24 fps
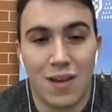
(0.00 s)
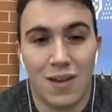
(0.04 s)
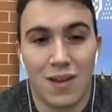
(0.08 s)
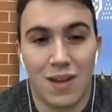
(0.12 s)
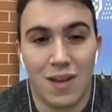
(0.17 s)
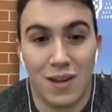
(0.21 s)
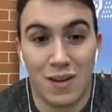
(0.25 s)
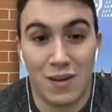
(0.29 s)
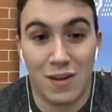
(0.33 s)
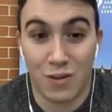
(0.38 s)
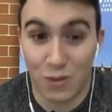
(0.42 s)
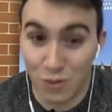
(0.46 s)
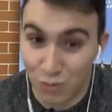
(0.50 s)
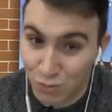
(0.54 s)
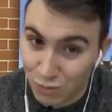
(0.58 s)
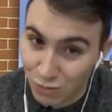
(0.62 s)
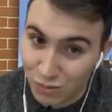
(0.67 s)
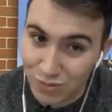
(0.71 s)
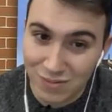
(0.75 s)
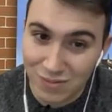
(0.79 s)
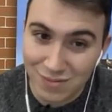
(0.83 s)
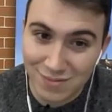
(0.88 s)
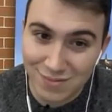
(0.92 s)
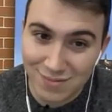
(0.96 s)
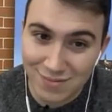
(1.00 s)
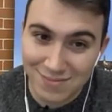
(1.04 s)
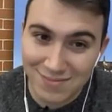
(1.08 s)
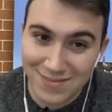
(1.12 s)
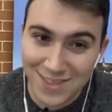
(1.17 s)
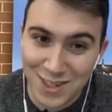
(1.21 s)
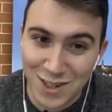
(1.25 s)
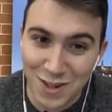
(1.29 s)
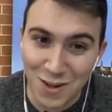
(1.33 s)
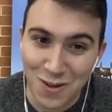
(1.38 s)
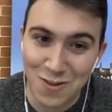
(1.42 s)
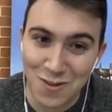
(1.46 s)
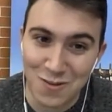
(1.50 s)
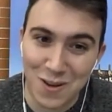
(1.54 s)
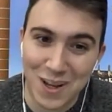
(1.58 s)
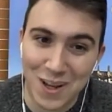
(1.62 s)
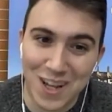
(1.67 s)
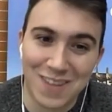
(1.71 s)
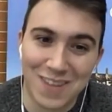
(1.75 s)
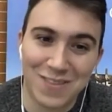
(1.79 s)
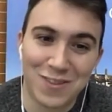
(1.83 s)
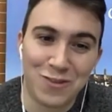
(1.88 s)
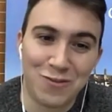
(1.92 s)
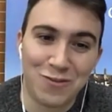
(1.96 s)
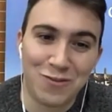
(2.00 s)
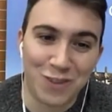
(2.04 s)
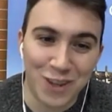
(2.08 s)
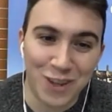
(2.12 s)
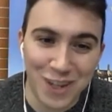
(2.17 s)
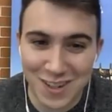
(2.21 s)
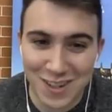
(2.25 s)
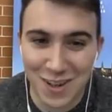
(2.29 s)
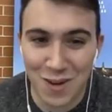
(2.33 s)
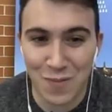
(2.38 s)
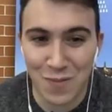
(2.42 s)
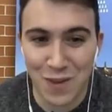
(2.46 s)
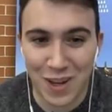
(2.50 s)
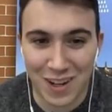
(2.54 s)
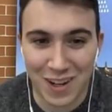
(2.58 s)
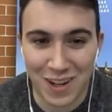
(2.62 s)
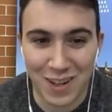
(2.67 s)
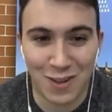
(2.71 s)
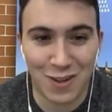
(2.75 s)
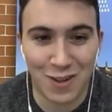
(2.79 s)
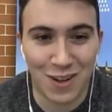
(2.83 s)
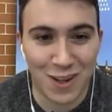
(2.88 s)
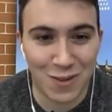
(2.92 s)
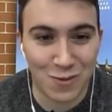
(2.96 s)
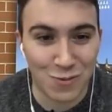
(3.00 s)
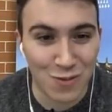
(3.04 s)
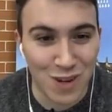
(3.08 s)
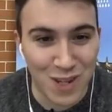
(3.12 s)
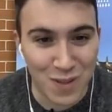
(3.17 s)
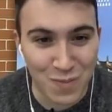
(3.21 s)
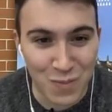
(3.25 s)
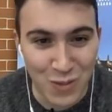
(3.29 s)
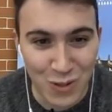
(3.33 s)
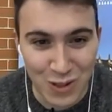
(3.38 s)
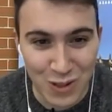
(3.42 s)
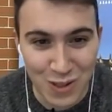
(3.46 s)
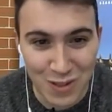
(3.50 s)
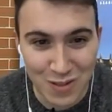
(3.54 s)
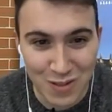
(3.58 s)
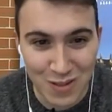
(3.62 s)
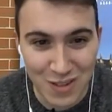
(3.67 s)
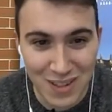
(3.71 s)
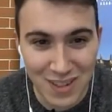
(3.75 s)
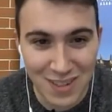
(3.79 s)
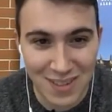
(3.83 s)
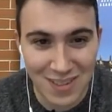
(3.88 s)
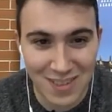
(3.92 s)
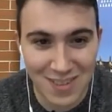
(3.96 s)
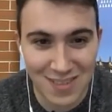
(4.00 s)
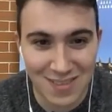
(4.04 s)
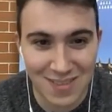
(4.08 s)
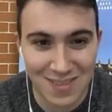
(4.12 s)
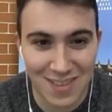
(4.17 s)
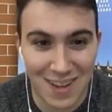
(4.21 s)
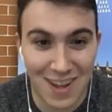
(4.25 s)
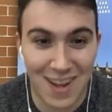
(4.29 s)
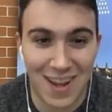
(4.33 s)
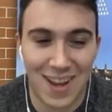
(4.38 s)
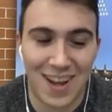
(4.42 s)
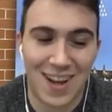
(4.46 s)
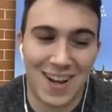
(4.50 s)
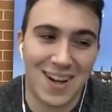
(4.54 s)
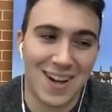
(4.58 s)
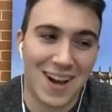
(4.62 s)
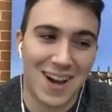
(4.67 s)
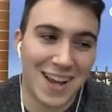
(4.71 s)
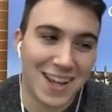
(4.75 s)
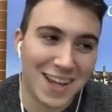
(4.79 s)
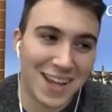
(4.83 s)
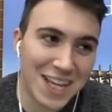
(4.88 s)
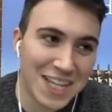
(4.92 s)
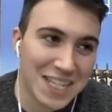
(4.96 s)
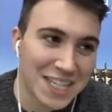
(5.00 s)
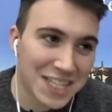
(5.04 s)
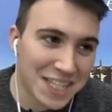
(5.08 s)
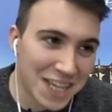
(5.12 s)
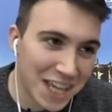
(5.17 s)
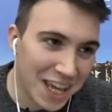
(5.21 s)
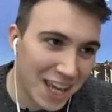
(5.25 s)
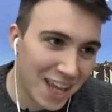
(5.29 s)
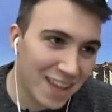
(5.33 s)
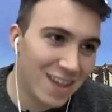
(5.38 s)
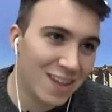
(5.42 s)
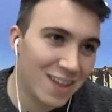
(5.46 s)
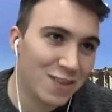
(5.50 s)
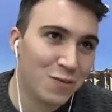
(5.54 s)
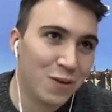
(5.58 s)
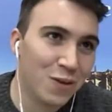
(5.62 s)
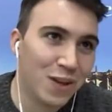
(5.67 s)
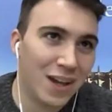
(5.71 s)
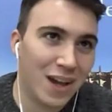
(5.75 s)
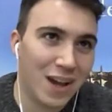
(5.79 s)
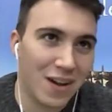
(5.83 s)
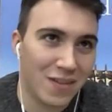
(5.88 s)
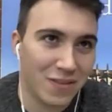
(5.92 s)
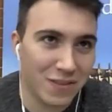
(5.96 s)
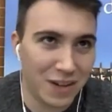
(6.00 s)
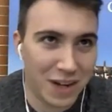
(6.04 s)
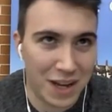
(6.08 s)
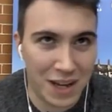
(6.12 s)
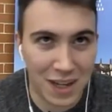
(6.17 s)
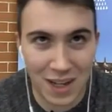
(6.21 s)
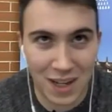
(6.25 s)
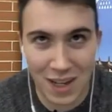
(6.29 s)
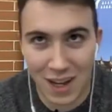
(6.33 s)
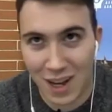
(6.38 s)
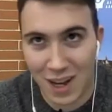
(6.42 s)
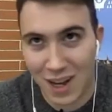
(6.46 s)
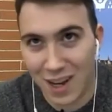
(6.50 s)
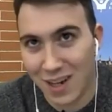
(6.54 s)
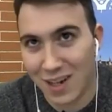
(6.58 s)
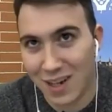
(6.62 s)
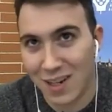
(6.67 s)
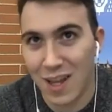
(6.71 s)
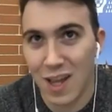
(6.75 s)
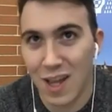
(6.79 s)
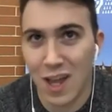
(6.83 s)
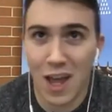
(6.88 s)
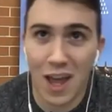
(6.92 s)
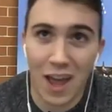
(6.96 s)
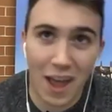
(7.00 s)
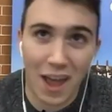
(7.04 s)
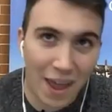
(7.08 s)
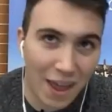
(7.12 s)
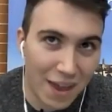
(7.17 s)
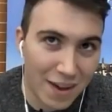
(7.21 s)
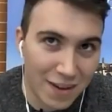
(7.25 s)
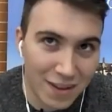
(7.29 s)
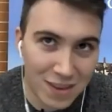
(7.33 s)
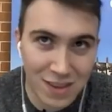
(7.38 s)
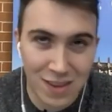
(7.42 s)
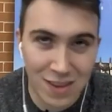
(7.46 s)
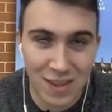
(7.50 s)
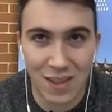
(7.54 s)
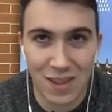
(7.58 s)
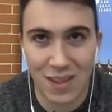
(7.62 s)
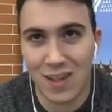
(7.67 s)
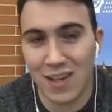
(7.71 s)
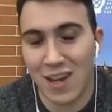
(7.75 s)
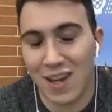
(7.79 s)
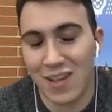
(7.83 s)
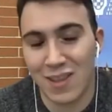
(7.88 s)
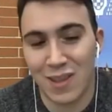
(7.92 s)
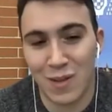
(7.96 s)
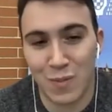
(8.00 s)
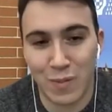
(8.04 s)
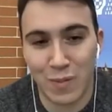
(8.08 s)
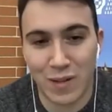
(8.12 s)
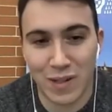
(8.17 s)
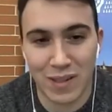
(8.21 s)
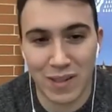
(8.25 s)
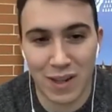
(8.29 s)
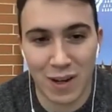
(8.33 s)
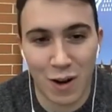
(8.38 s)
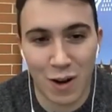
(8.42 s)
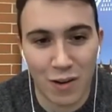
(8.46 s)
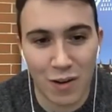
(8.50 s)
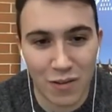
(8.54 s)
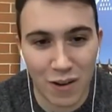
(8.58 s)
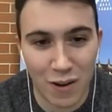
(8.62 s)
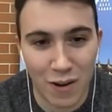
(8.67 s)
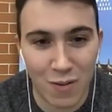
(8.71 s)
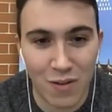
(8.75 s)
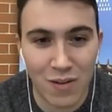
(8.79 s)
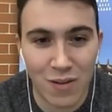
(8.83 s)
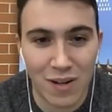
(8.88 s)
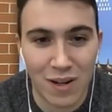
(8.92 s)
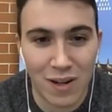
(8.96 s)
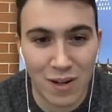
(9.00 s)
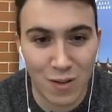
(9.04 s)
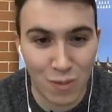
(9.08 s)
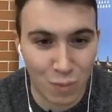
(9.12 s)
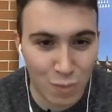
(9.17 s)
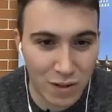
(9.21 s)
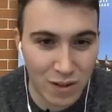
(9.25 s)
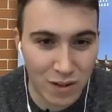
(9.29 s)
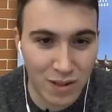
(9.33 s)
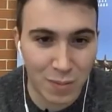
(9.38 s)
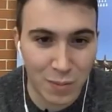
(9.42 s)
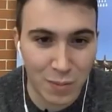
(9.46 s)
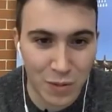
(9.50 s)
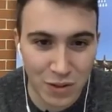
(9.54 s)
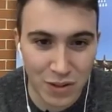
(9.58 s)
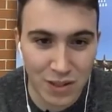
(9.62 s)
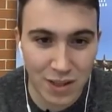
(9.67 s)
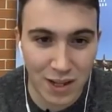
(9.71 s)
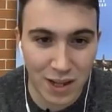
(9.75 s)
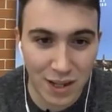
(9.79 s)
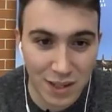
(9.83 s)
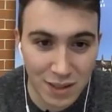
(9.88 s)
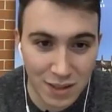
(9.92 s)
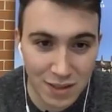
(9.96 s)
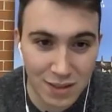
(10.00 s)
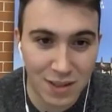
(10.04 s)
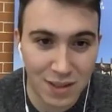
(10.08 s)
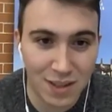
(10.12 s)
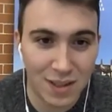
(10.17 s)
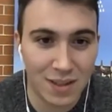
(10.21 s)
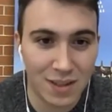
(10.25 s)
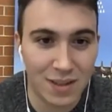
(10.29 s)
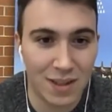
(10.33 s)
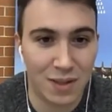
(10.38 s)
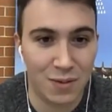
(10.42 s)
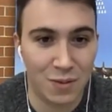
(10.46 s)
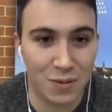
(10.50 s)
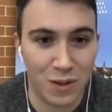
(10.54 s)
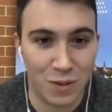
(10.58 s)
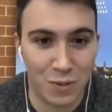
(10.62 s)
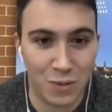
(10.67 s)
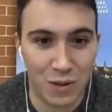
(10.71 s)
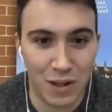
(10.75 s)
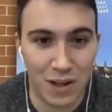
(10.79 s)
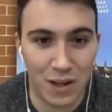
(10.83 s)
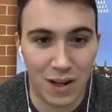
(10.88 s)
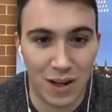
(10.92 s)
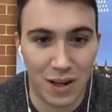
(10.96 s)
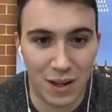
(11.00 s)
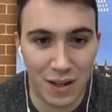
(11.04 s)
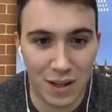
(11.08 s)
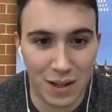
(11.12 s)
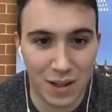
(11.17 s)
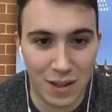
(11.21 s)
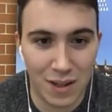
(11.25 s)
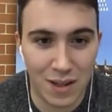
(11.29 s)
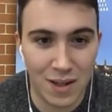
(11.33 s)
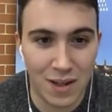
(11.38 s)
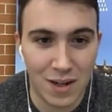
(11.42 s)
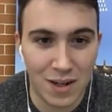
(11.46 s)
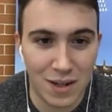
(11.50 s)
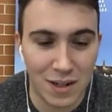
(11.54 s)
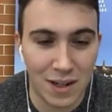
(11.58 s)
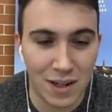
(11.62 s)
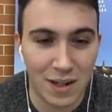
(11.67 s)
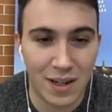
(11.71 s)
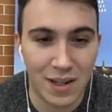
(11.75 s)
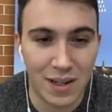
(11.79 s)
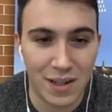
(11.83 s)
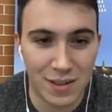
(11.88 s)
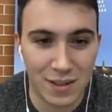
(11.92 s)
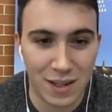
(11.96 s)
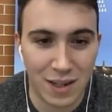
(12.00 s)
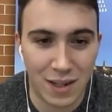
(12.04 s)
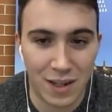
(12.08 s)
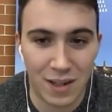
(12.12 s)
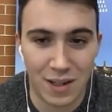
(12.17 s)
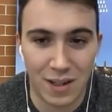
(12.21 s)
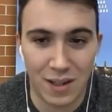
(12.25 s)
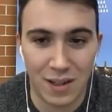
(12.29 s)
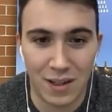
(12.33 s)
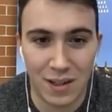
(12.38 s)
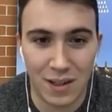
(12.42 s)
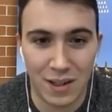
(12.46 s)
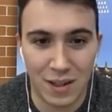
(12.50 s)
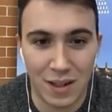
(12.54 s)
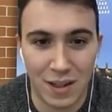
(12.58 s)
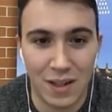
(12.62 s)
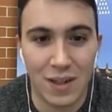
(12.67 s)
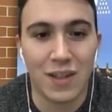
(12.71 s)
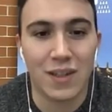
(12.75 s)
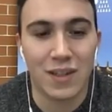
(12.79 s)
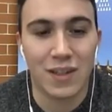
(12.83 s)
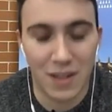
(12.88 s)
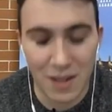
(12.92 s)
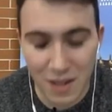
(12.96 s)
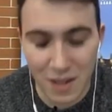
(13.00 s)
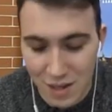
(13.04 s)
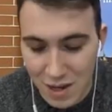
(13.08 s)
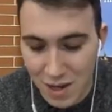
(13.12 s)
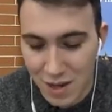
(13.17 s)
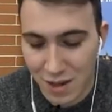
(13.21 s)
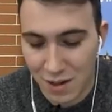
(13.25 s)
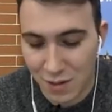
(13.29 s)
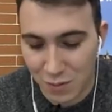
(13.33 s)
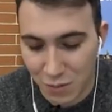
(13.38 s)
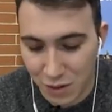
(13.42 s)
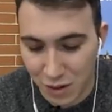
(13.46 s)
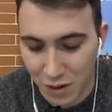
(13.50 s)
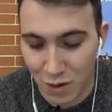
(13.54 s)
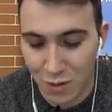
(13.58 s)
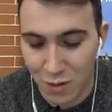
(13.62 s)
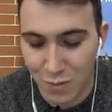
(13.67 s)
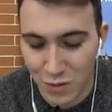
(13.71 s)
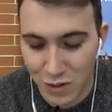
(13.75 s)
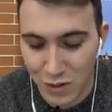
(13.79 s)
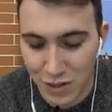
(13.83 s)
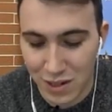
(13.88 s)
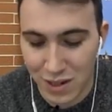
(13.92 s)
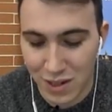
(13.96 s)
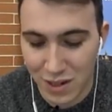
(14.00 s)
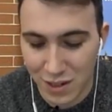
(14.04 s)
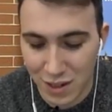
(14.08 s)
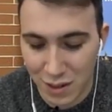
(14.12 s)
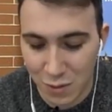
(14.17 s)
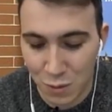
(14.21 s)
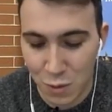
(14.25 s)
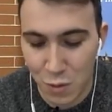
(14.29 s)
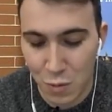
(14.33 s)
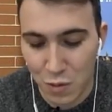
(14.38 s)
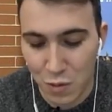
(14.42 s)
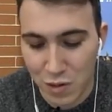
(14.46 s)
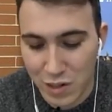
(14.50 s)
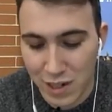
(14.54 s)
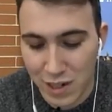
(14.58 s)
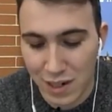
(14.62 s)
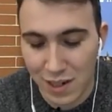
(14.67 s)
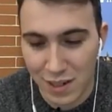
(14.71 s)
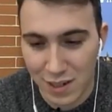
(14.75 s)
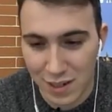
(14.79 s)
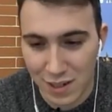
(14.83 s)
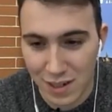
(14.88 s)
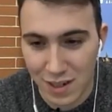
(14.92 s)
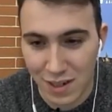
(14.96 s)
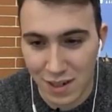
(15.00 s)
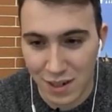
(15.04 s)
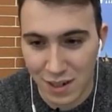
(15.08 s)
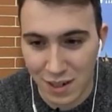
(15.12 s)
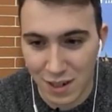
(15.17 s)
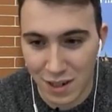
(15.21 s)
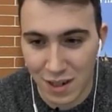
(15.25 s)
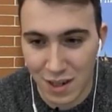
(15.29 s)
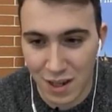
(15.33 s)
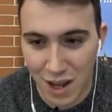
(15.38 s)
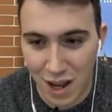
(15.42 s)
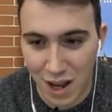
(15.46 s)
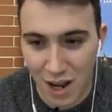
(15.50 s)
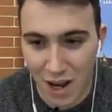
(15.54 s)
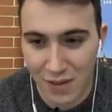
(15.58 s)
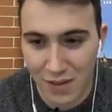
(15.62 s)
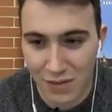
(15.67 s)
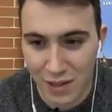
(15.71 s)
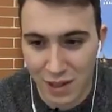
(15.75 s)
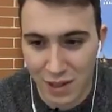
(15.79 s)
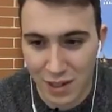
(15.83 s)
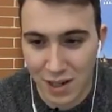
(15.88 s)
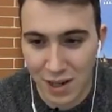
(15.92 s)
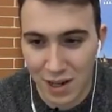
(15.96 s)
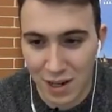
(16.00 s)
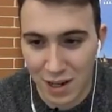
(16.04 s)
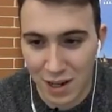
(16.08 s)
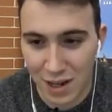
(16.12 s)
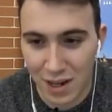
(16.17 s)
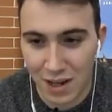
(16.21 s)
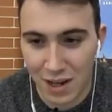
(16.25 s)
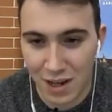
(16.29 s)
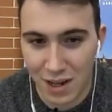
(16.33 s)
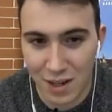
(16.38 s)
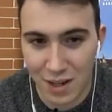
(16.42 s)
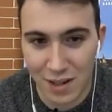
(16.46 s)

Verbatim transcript: in ROS2. So we have to finish our migration as soon as possible. I can say that we have like an 80–90% of our new perception stack that we will release. We're almost there, that we will release in after CARLA